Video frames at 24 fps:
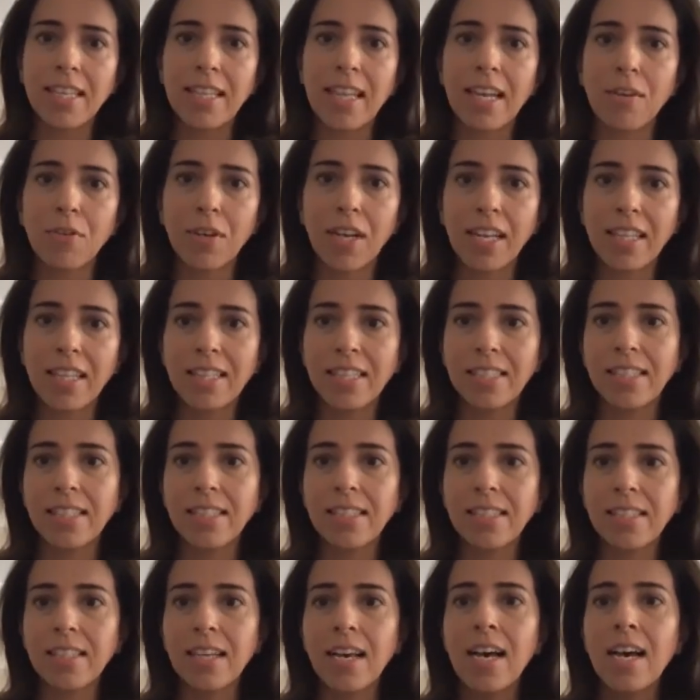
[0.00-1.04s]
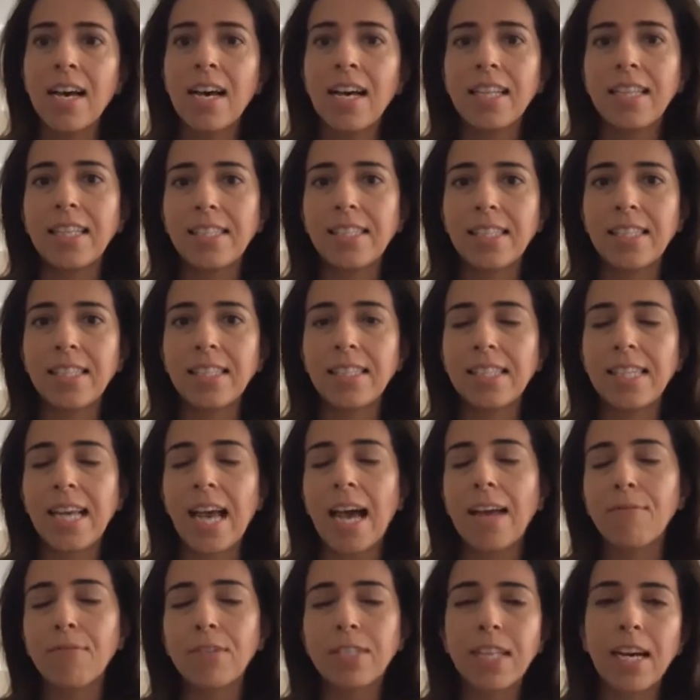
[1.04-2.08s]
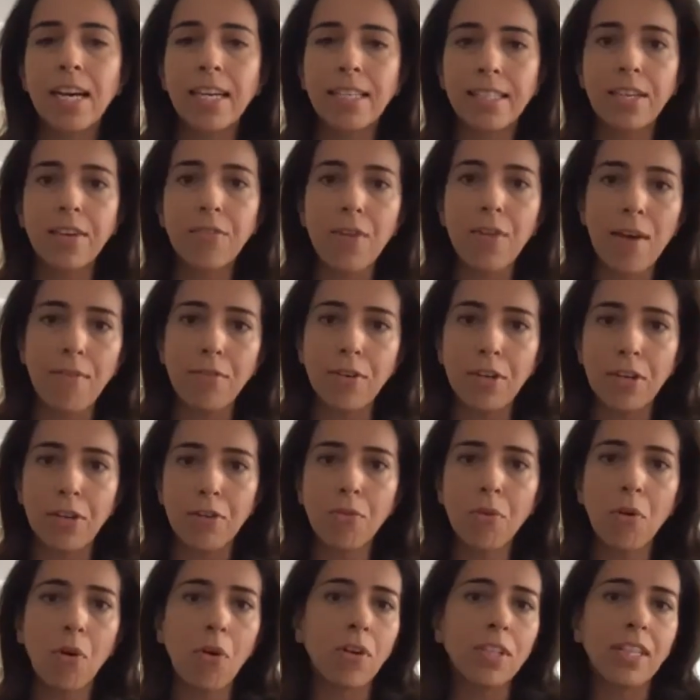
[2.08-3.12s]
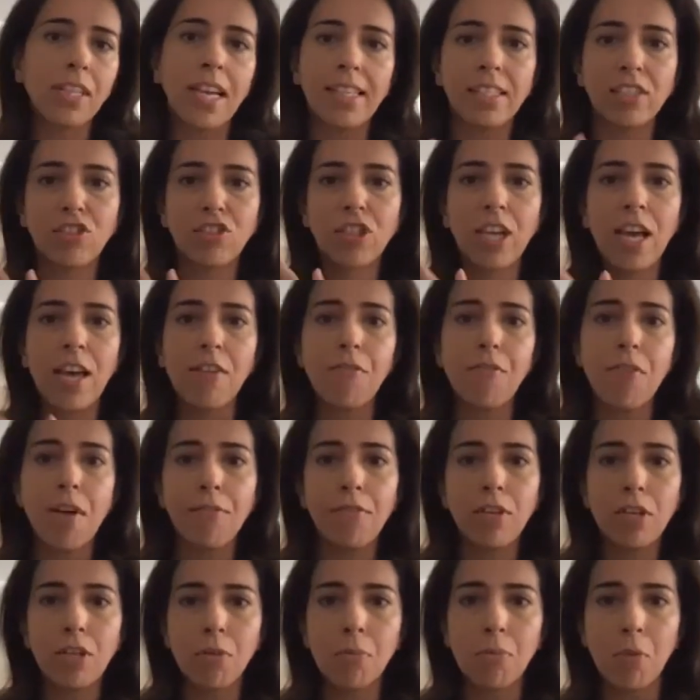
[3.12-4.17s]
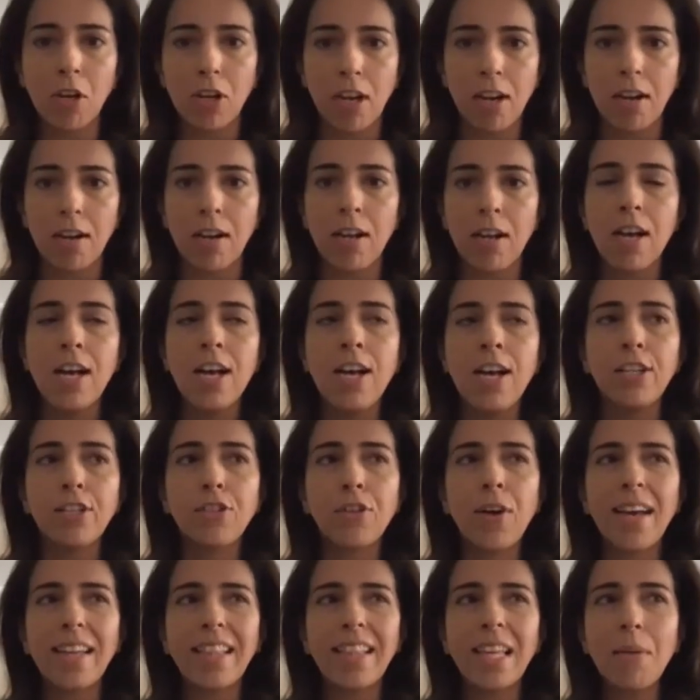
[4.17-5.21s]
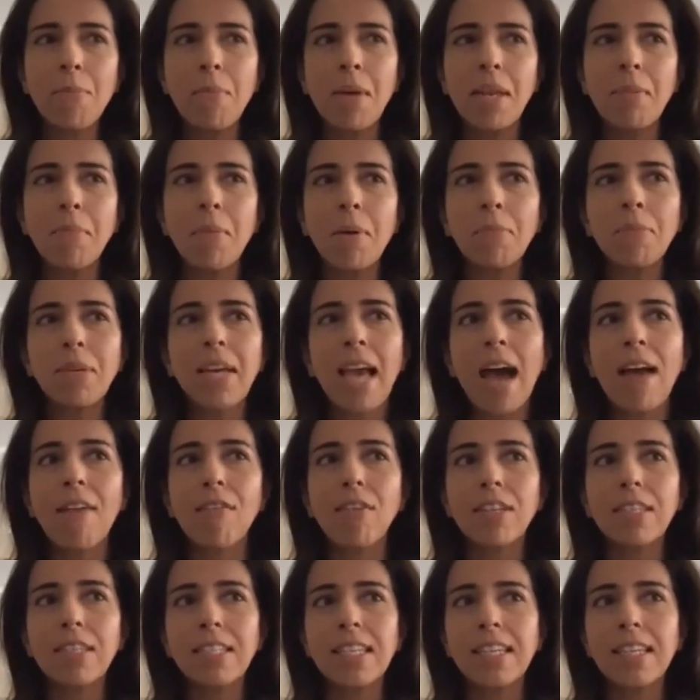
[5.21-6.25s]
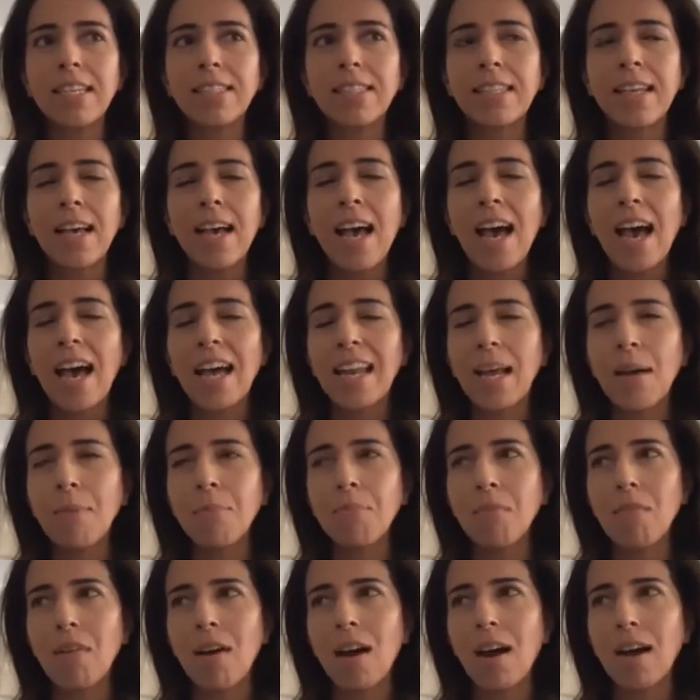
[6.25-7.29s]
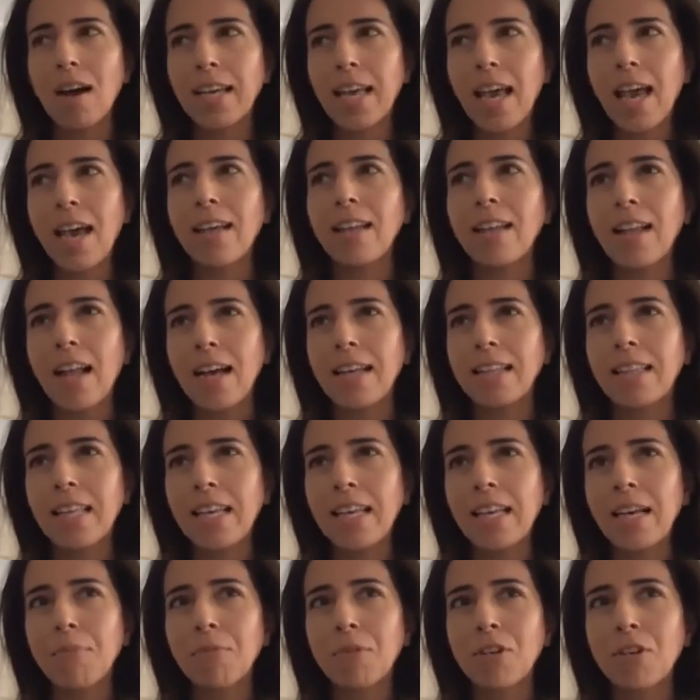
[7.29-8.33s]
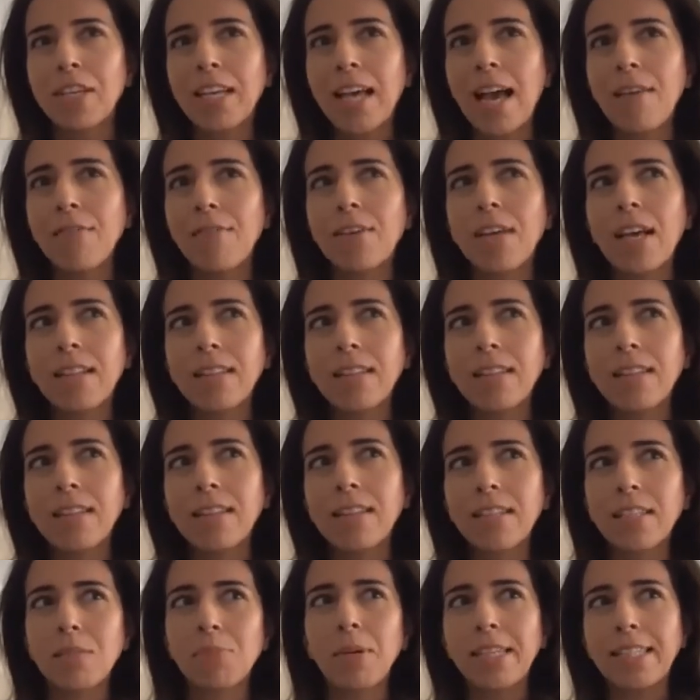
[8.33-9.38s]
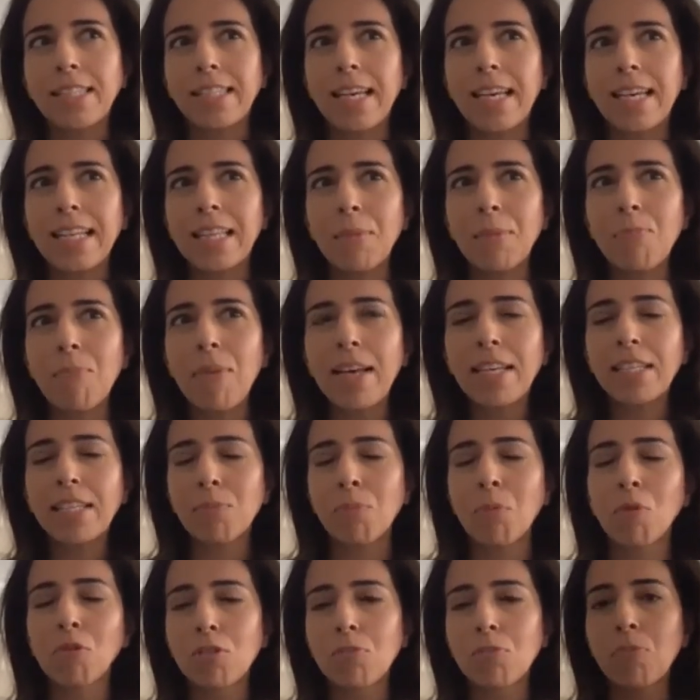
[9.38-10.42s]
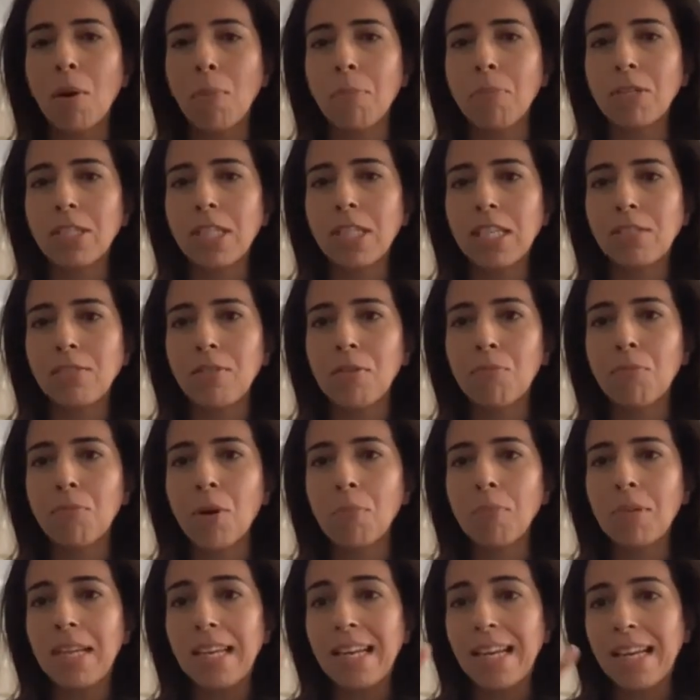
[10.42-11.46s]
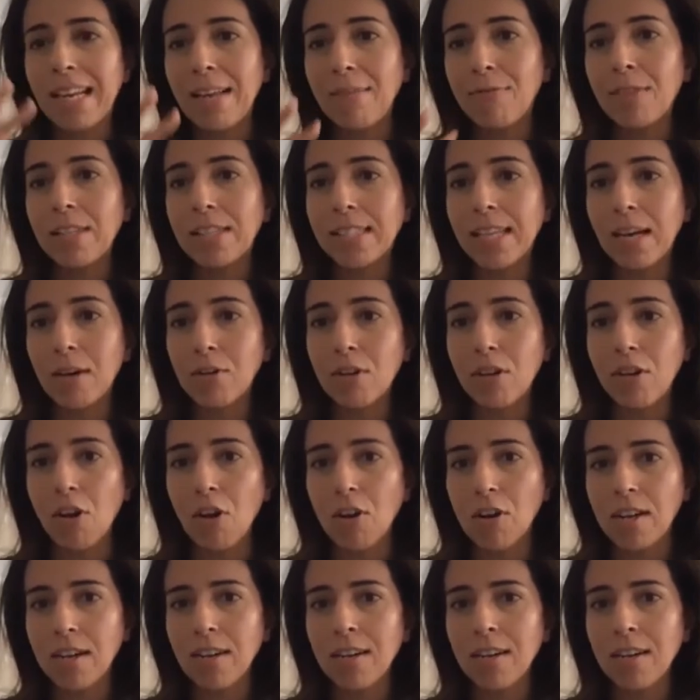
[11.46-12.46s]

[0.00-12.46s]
okay, this is the advertising revenue, or there's a shared revenue model. So I think minimum guarantees, and I think I'm going to caveat this by saying the big sports properties will probably live this out longer,